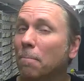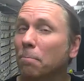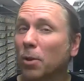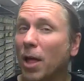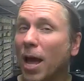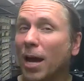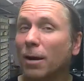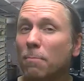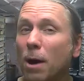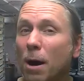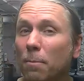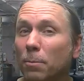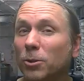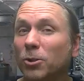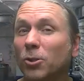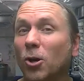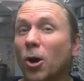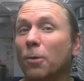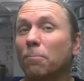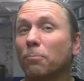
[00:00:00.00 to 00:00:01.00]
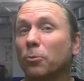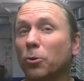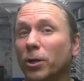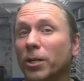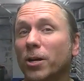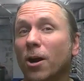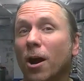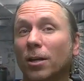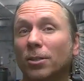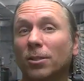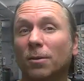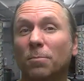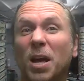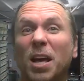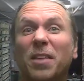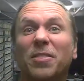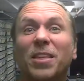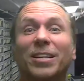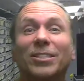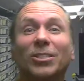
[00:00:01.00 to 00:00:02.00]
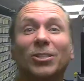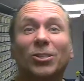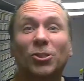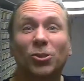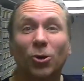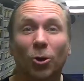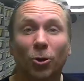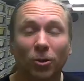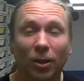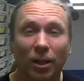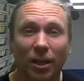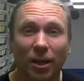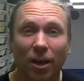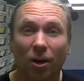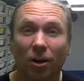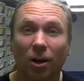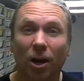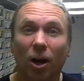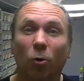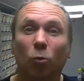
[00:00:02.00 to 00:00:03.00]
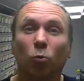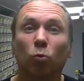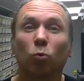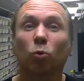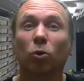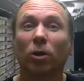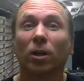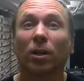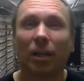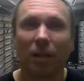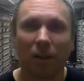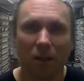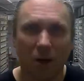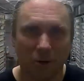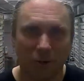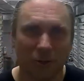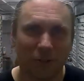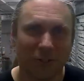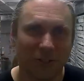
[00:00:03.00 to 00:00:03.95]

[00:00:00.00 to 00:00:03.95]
Black mambas are pretty awesome and they certainly are a really large